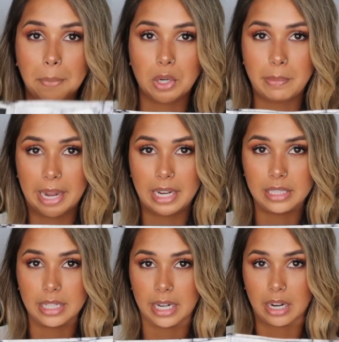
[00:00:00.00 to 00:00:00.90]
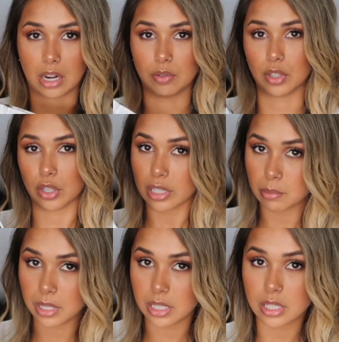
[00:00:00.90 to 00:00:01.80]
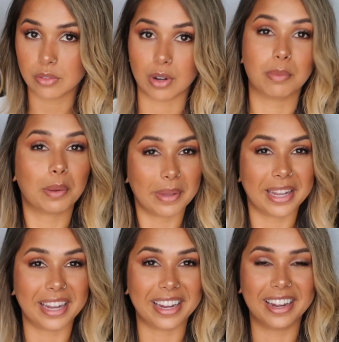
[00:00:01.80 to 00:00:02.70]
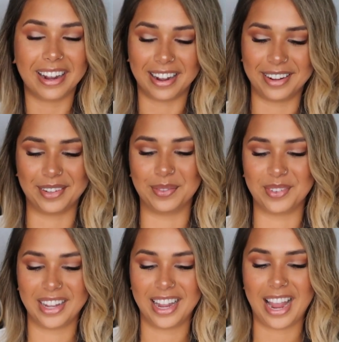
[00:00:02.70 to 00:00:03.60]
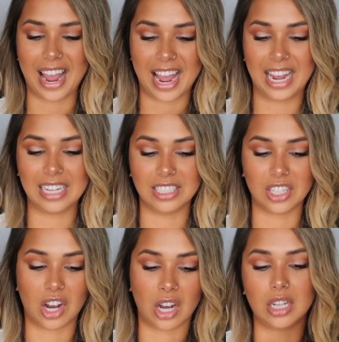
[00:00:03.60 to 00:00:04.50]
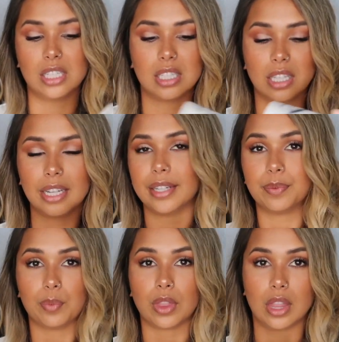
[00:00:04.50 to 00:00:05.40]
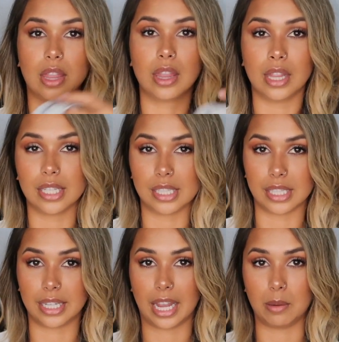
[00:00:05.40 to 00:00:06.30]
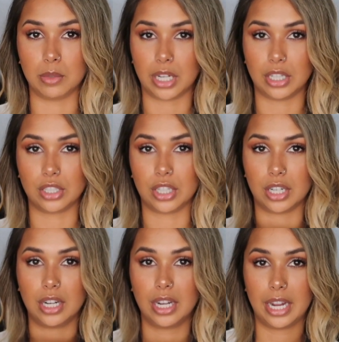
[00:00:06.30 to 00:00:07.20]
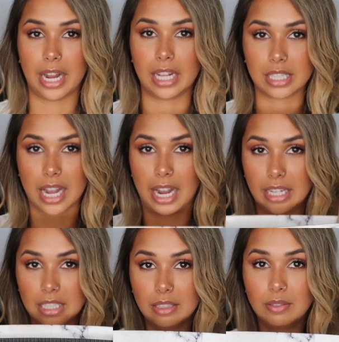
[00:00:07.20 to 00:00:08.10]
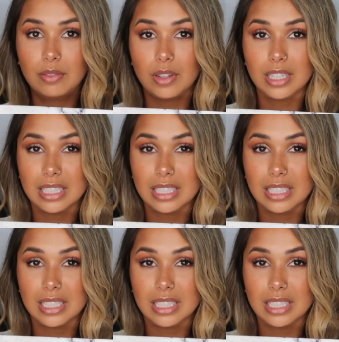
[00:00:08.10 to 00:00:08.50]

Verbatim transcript: booty band, and I got it for Christmas from Kapii, and honestly this is a game changer. It's kind of